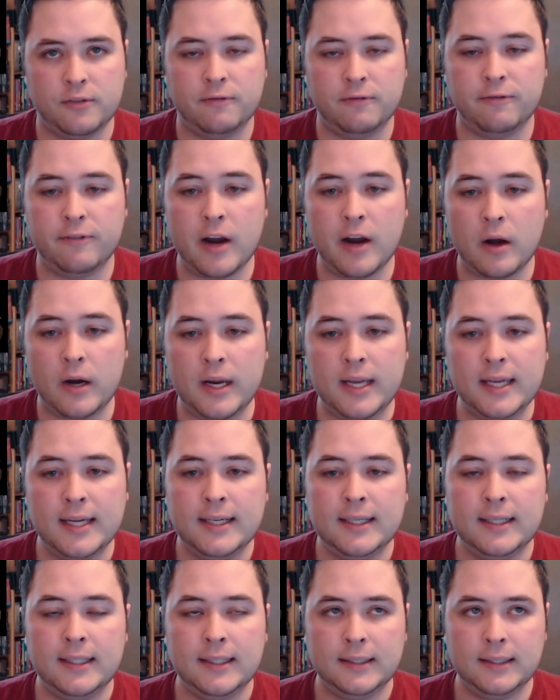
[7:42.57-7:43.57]
Very,
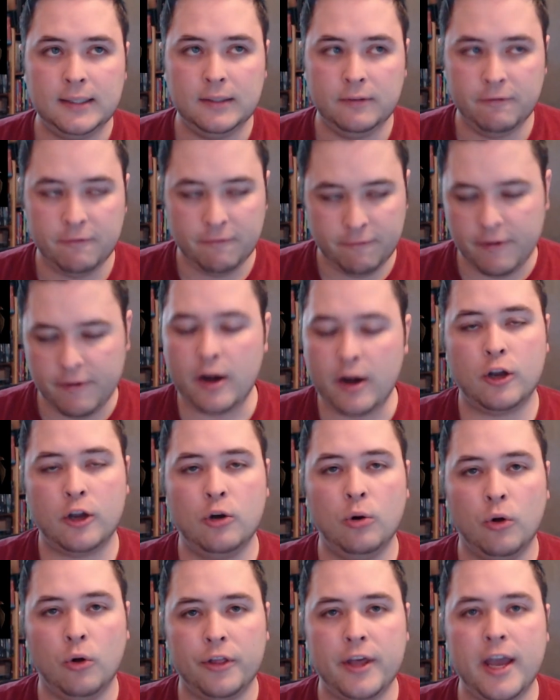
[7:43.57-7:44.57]
very cool.